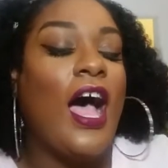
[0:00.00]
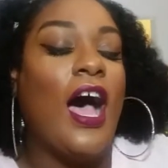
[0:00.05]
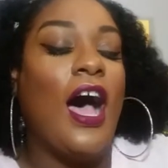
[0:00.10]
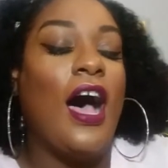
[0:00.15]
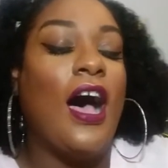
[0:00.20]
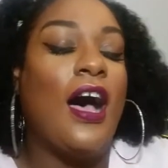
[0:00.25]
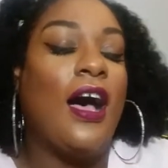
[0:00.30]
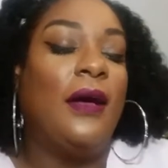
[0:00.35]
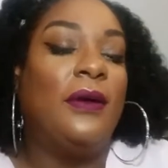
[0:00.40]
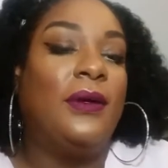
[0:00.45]

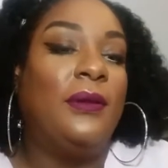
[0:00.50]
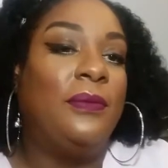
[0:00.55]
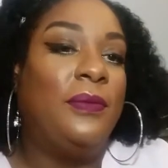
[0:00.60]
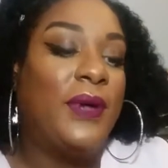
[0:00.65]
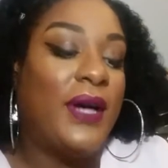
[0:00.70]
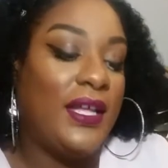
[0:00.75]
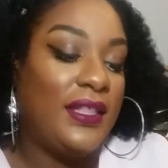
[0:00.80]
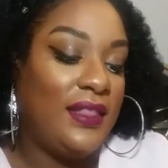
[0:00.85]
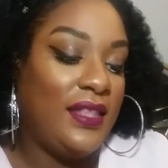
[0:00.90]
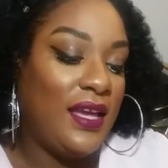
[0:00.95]

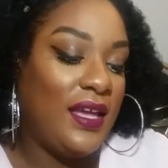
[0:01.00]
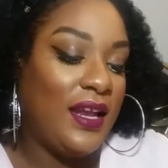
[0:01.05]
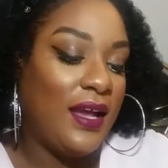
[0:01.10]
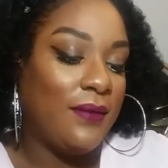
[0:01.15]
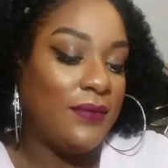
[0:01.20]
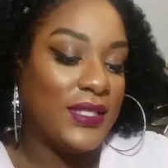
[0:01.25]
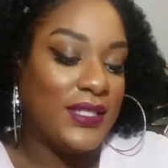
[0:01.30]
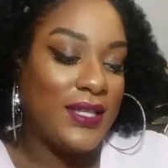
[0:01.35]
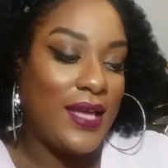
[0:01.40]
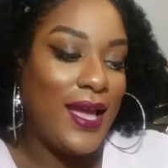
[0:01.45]
But then
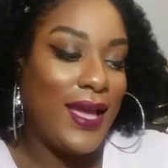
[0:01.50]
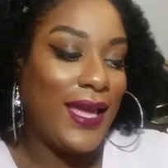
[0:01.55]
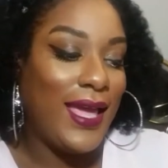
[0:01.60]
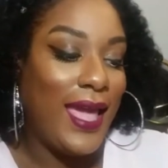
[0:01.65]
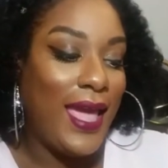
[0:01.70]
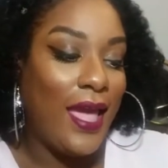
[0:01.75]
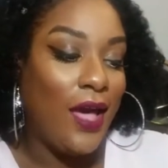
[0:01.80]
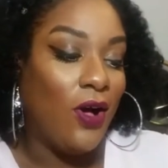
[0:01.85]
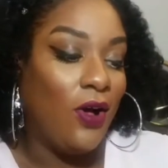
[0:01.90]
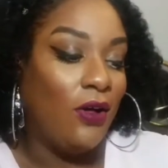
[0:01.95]
I was like,
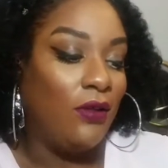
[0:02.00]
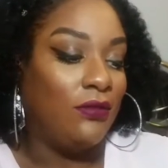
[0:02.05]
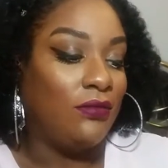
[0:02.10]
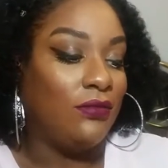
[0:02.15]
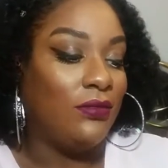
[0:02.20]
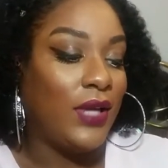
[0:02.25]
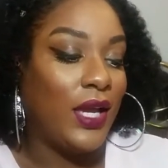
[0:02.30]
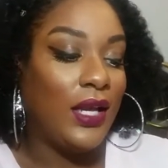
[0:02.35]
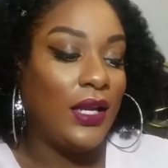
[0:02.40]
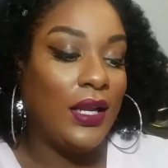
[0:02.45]
hell,
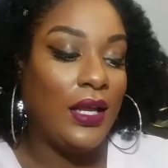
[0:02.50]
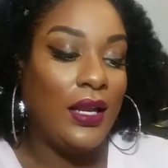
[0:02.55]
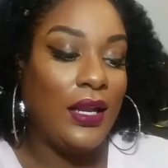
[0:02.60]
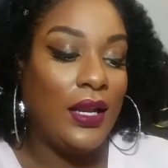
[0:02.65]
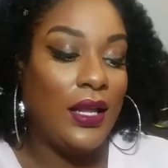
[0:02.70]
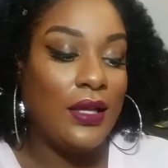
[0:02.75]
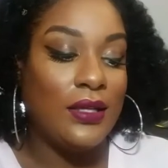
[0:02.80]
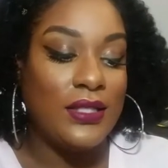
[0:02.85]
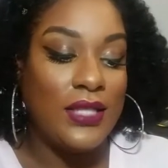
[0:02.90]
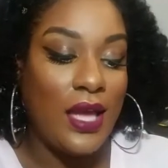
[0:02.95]
ain't
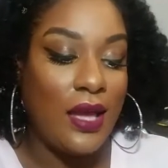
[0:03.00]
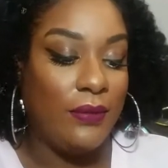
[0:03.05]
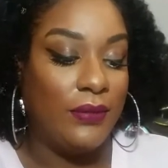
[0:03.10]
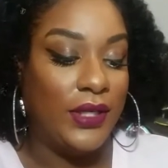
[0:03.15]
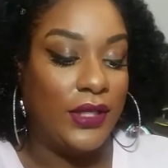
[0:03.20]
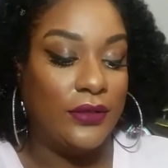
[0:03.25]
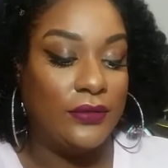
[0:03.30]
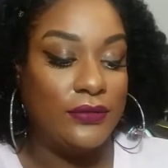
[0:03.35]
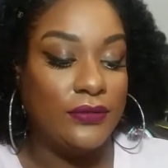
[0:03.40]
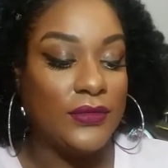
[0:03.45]
nothing else
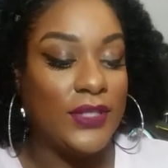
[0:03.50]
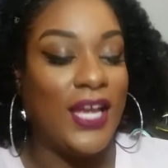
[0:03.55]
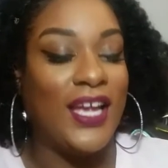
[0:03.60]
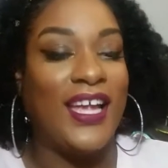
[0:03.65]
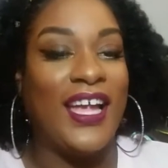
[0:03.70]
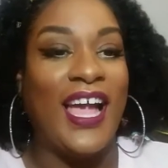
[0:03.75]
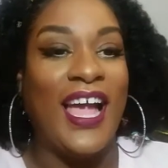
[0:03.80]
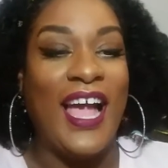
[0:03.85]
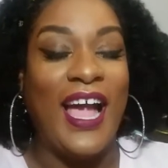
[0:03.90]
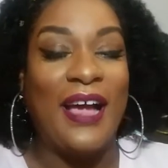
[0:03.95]
happening.
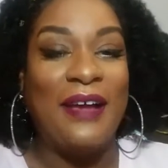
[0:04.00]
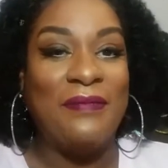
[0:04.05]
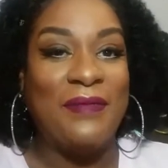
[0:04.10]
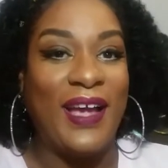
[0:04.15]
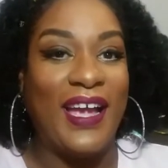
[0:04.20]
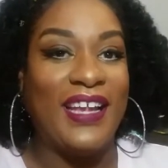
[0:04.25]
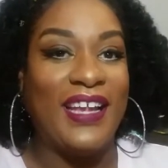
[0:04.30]
I